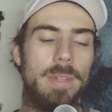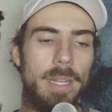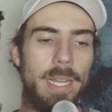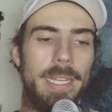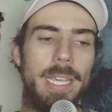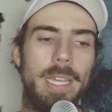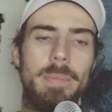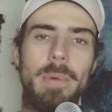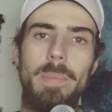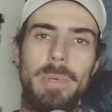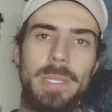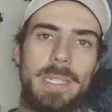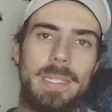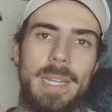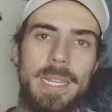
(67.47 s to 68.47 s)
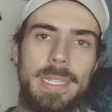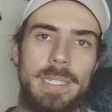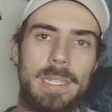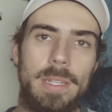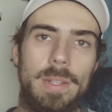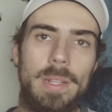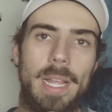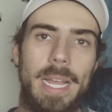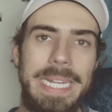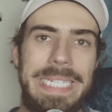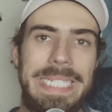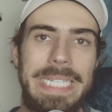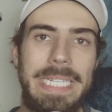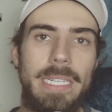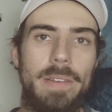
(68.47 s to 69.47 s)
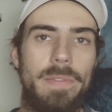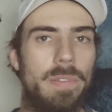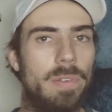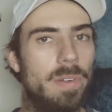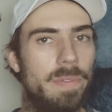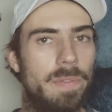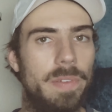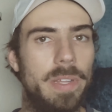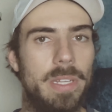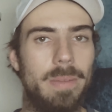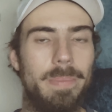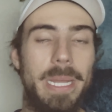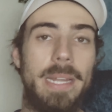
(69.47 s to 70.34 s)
I came up with this nice little idea for a film.